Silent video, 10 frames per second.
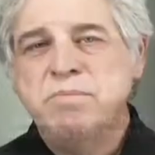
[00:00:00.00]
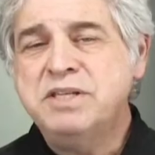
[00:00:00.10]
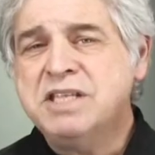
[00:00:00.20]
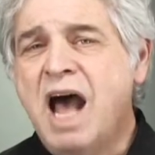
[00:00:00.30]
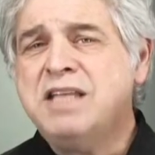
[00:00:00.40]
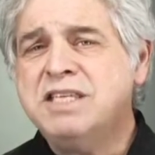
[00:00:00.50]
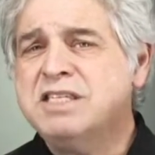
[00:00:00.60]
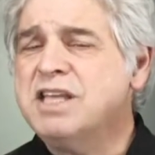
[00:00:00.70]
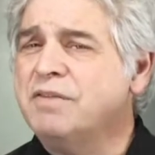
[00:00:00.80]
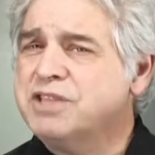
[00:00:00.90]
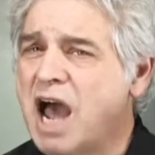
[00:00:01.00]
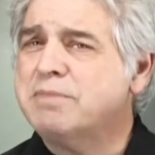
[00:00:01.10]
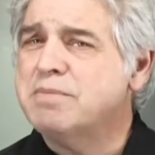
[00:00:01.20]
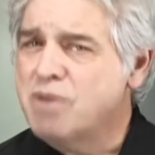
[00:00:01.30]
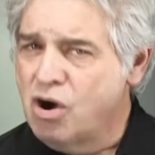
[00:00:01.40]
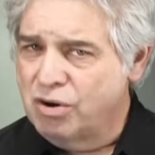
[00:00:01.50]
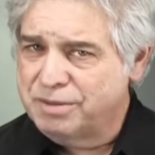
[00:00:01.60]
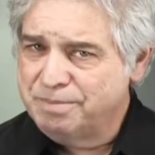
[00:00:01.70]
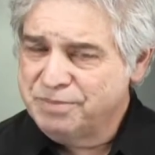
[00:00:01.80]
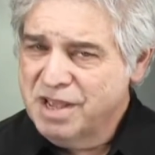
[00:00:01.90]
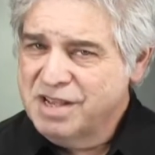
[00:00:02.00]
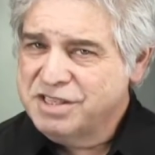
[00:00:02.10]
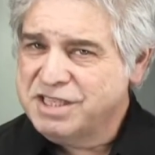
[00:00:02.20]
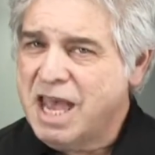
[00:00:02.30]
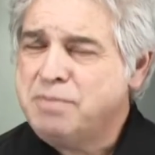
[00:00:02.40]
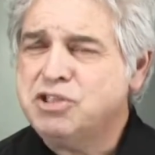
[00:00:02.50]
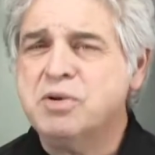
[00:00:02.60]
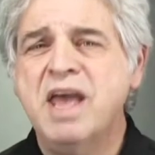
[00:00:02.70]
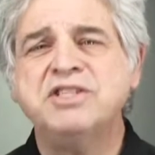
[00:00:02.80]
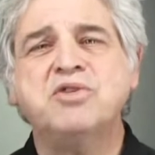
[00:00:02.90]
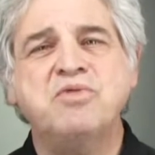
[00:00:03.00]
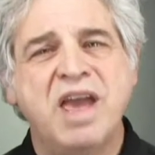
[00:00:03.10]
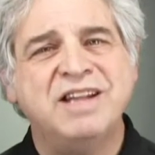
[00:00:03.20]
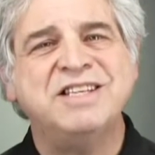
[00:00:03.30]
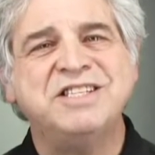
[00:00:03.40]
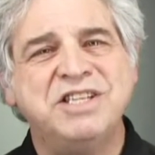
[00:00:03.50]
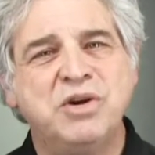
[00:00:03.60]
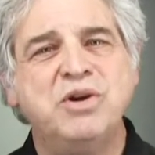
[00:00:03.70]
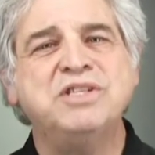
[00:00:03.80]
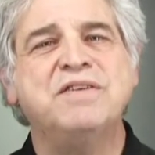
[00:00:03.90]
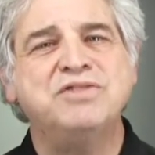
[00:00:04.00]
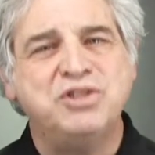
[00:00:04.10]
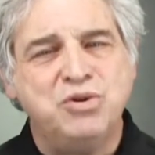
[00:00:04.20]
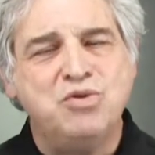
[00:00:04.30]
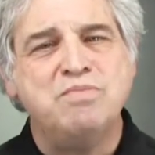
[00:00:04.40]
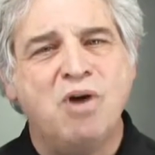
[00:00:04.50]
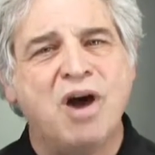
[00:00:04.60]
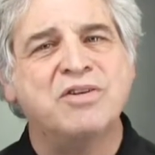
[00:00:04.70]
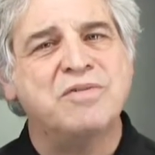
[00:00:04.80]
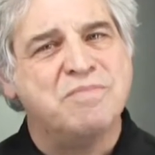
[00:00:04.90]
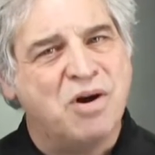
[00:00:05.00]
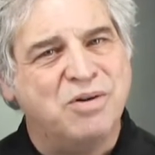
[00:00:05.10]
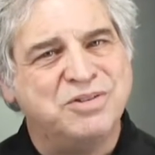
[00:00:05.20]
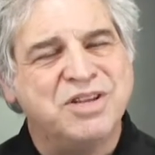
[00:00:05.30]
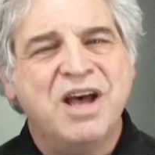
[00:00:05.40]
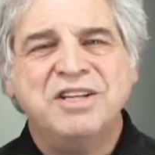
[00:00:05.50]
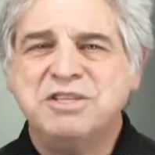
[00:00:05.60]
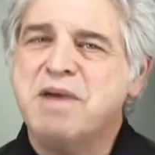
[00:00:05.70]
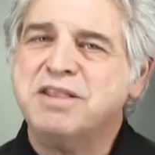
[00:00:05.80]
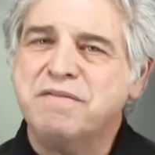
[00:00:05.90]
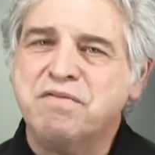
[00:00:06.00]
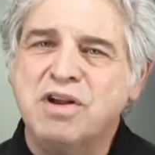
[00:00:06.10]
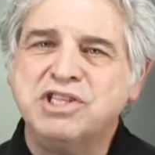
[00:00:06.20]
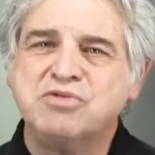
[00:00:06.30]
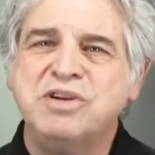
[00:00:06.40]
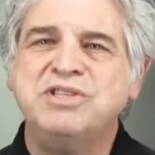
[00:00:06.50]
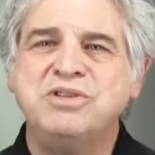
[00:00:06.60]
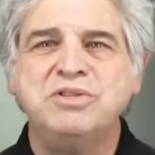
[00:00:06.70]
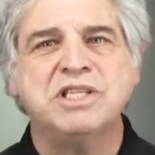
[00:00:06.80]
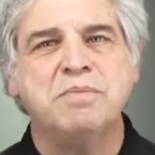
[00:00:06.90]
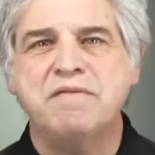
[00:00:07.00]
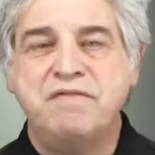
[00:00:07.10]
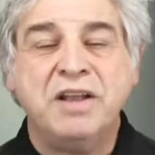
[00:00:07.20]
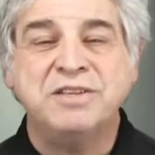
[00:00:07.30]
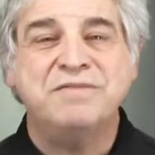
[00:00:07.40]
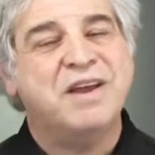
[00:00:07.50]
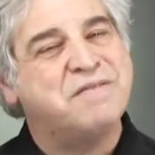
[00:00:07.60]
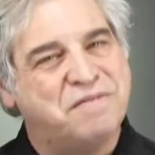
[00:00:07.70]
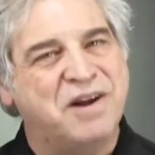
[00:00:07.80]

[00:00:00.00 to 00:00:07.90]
Besides this self-timer mode, Samsung has created a series of two monitor modes to make the front screen do some effective and